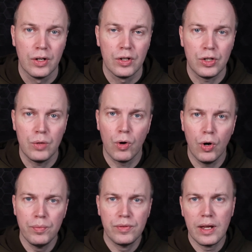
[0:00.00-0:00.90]
you
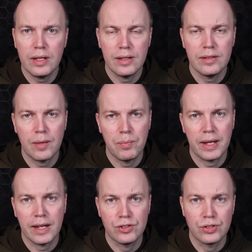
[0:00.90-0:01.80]
update this
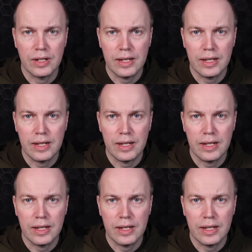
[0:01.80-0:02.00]
application